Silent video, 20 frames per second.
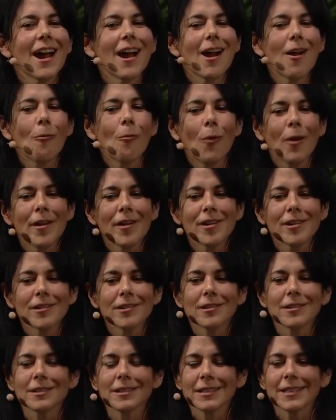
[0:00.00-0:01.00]
where,
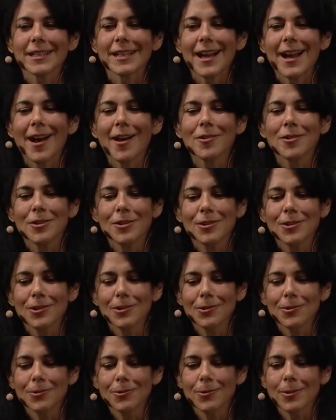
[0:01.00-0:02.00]
like, how do
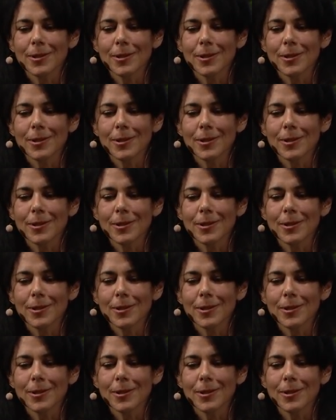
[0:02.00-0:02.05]
you